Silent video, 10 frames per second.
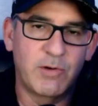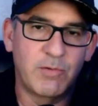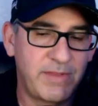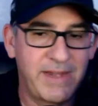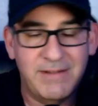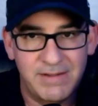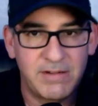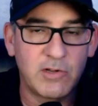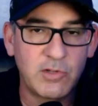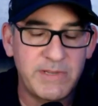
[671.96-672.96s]
they
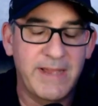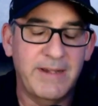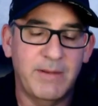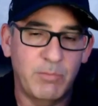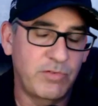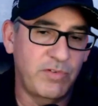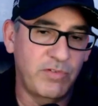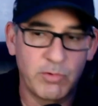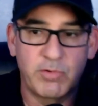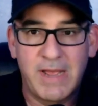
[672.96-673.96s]
didn't include that. It was
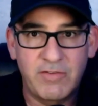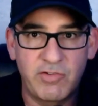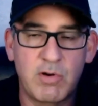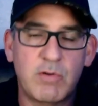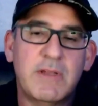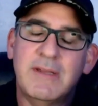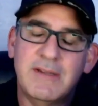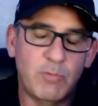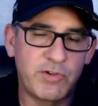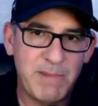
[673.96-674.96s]
0.0,
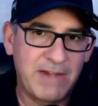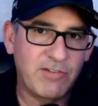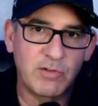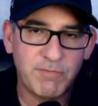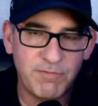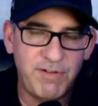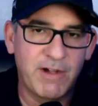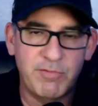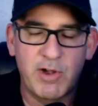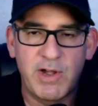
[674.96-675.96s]
which makes it look
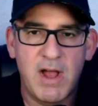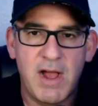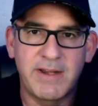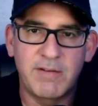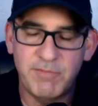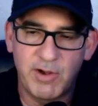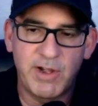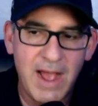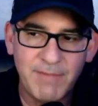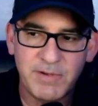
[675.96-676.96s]
very, very odd and
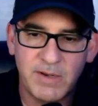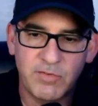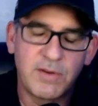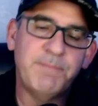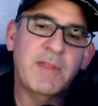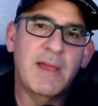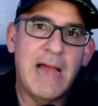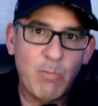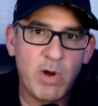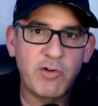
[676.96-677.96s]
very obvious.
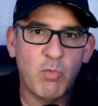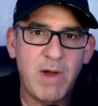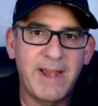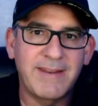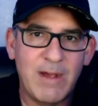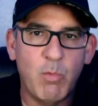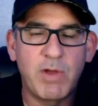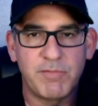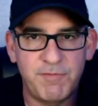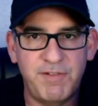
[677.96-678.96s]
I wonder why that
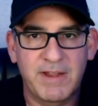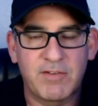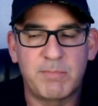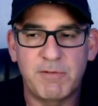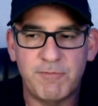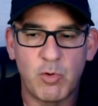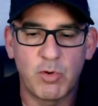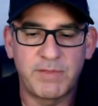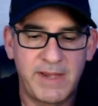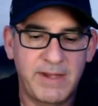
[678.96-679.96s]
wasn't fixed
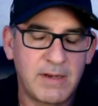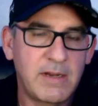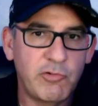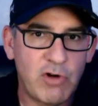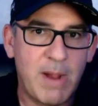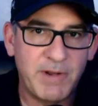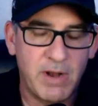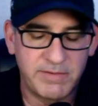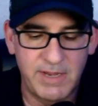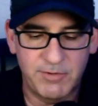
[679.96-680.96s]
before they dropped it
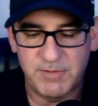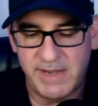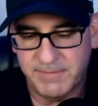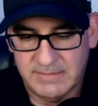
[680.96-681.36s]
on test flight.